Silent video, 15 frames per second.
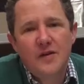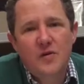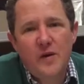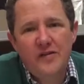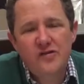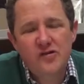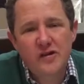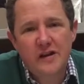The
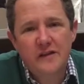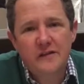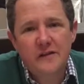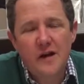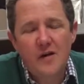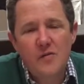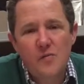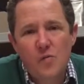question
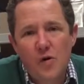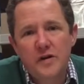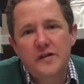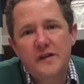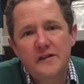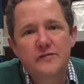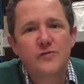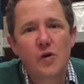is, what are
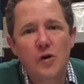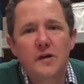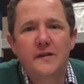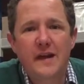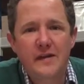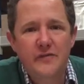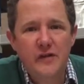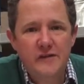these Royal
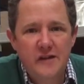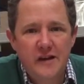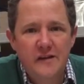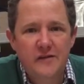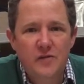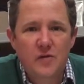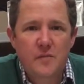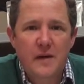Navy
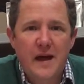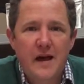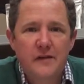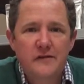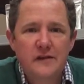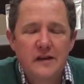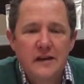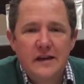teas all
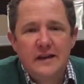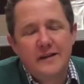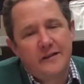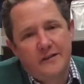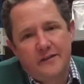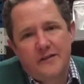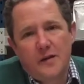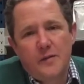about?
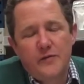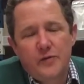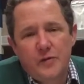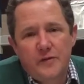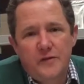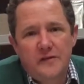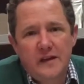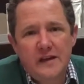Some of you
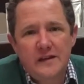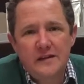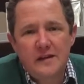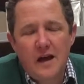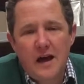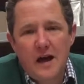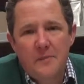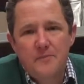have
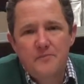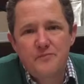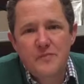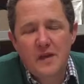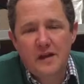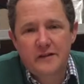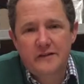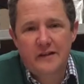seen
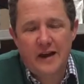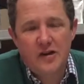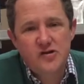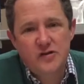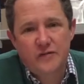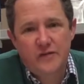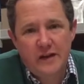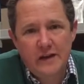a
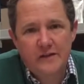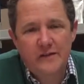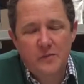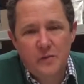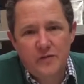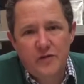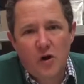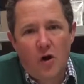selection of teas that
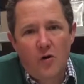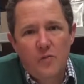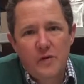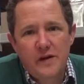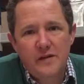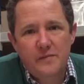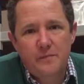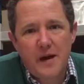we've got
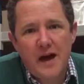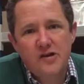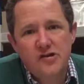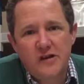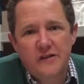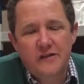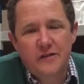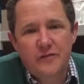with
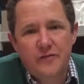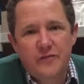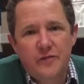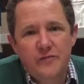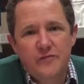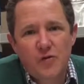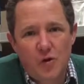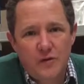badges of
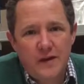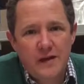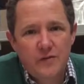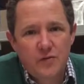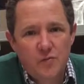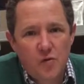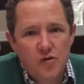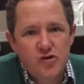Royal
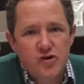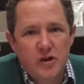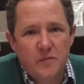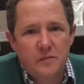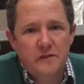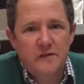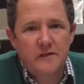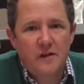Naval
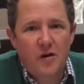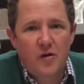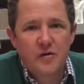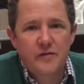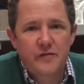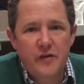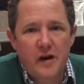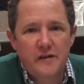warships on
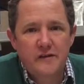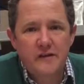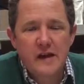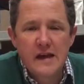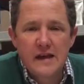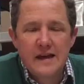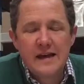the front.